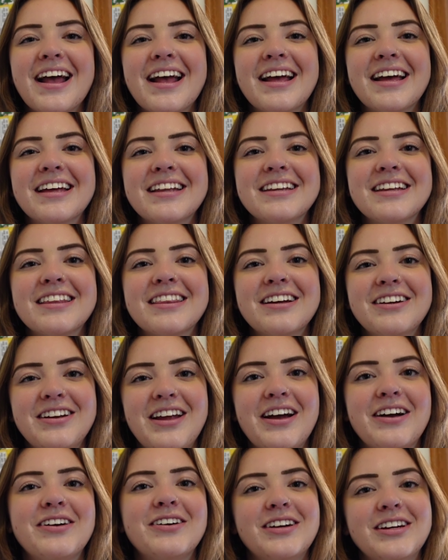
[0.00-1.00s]
and their
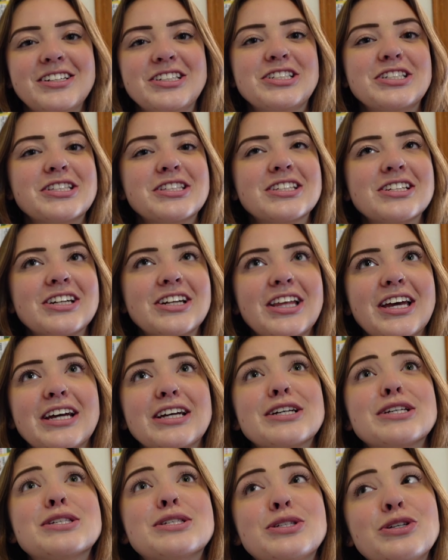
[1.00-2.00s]
decorations are
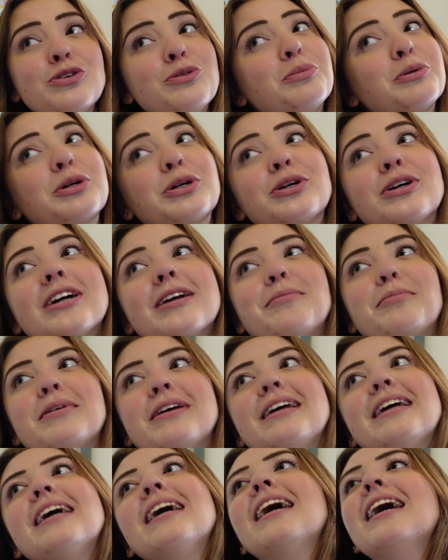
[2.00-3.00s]
like super
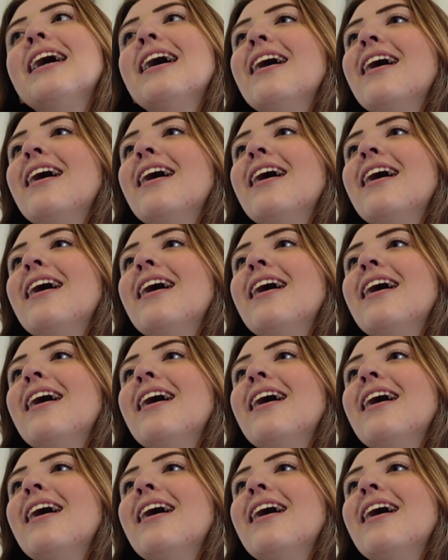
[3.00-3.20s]
creepy.